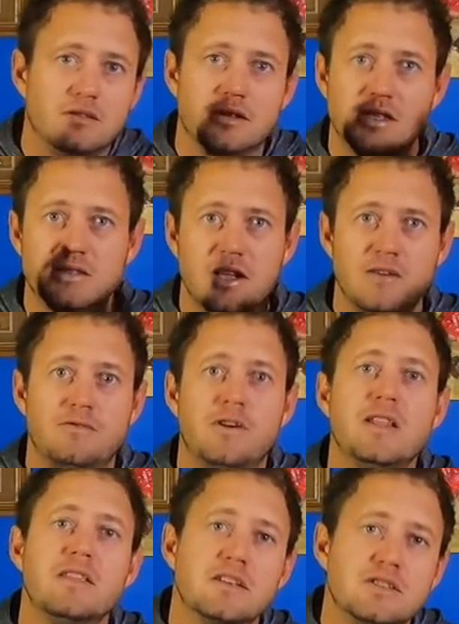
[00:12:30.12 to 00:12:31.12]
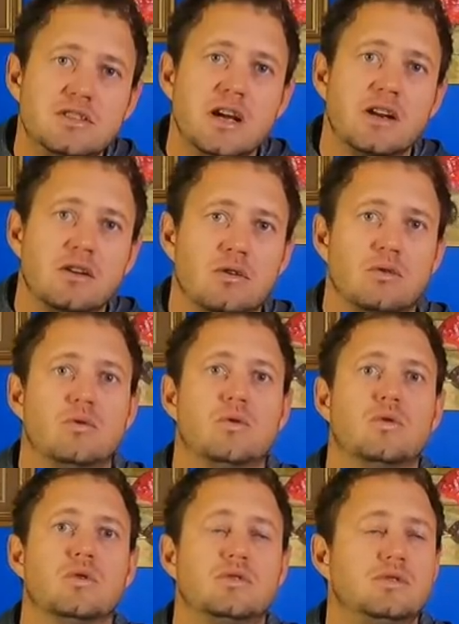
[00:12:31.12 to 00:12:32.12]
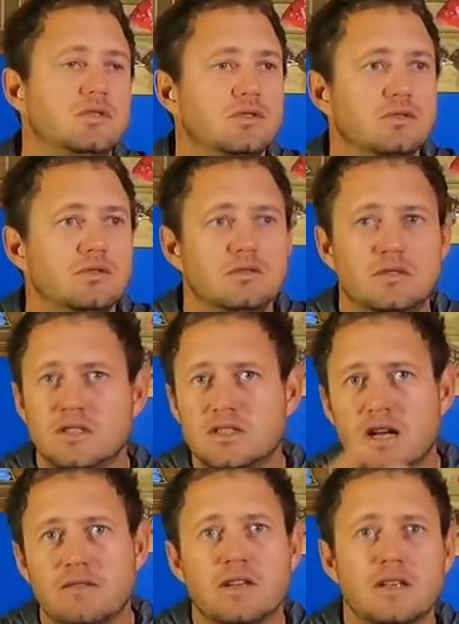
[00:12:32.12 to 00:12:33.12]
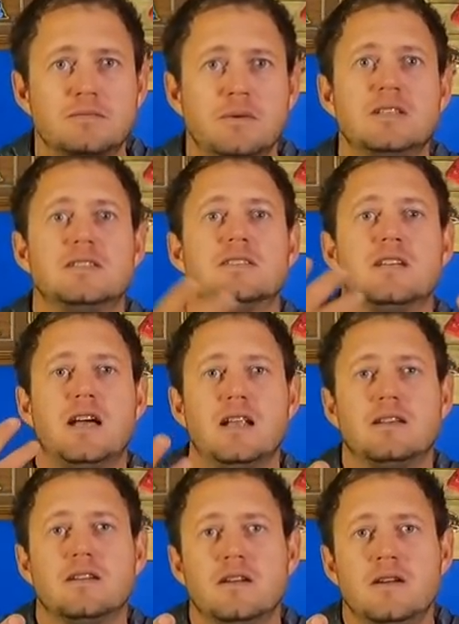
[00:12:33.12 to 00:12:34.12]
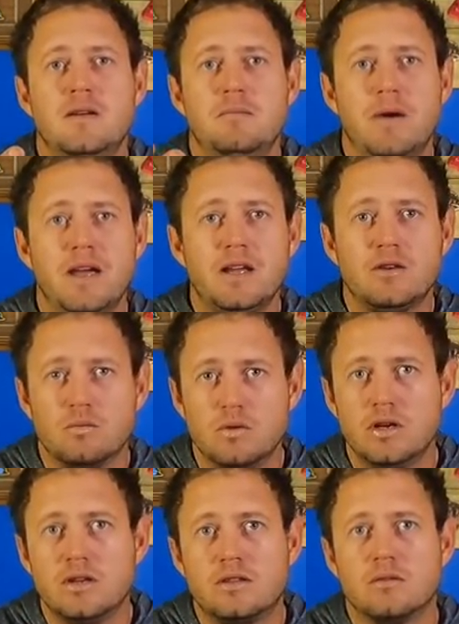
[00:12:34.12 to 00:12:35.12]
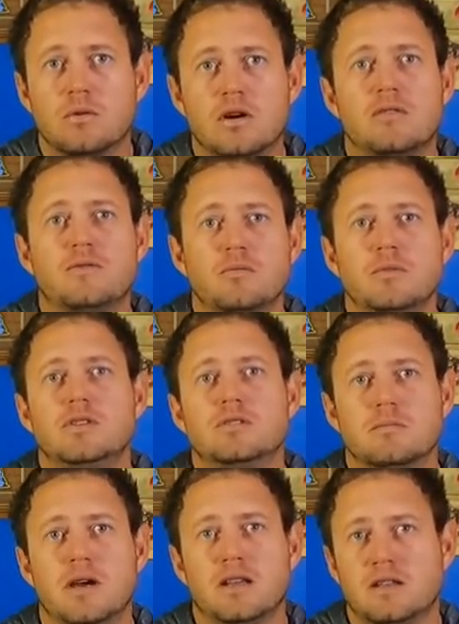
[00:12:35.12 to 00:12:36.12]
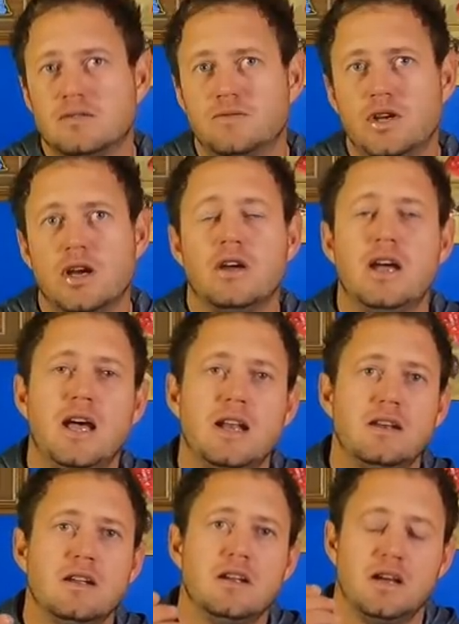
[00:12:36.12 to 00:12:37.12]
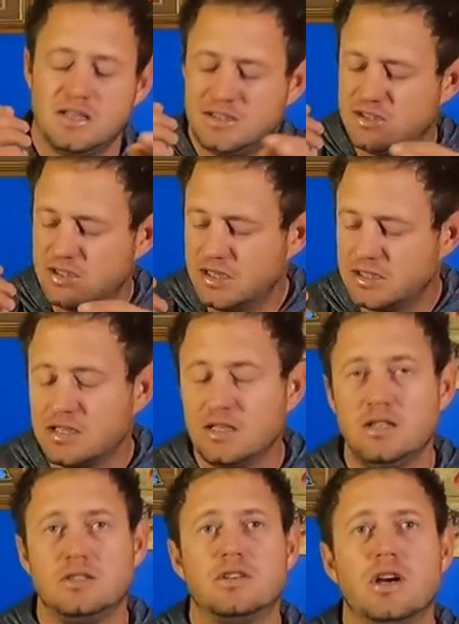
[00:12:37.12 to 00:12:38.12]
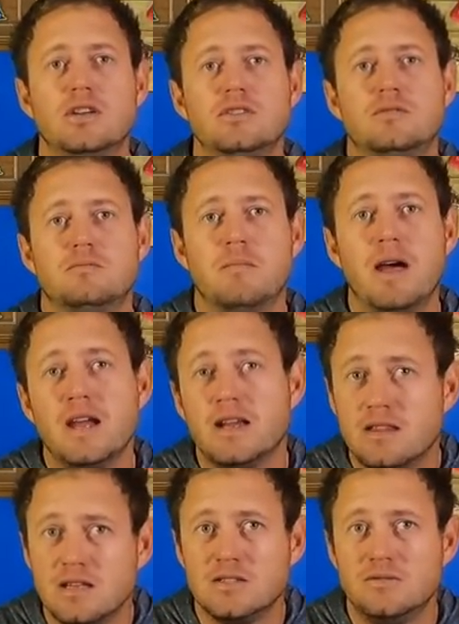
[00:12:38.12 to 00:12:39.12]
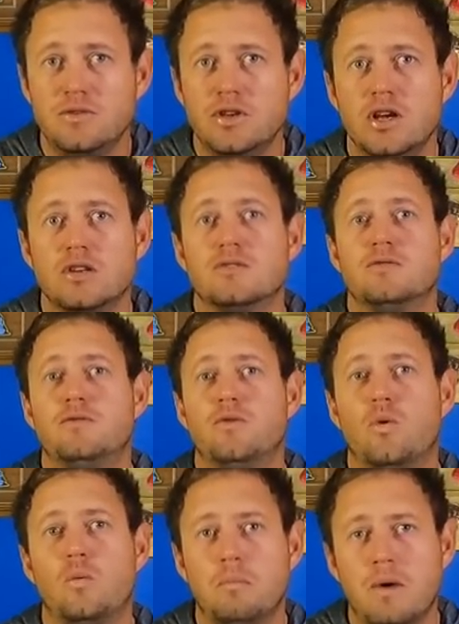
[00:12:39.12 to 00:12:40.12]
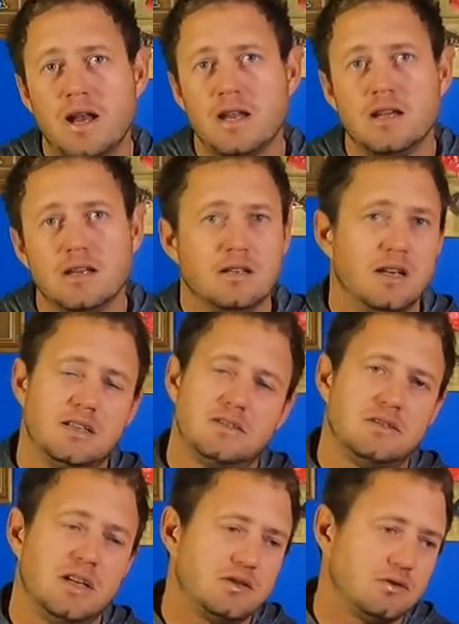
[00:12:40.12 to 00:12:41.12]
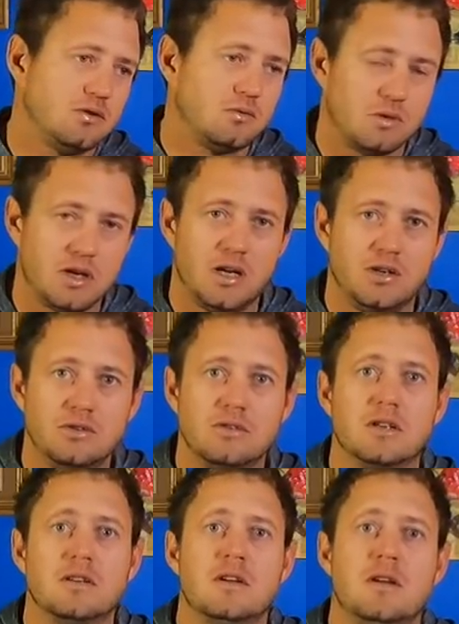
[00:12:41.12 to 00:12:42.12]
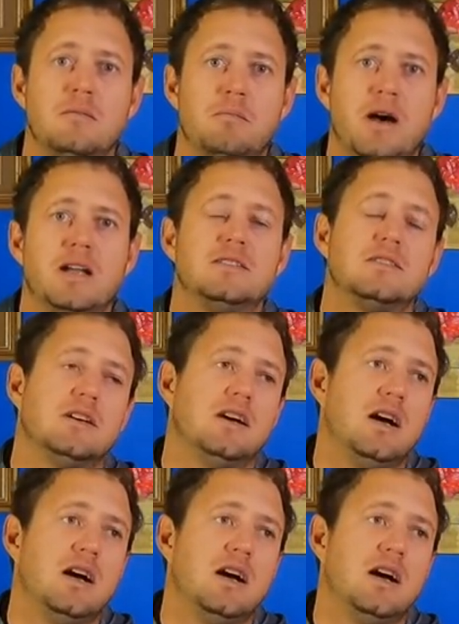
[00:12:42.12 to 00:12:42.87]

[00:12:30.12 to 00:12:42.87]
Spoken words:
let's say, fund this channel or to just cover the expenses and make it worth the while for me to make this video. And I certainly don't make these videos for money. That's not why I do it. But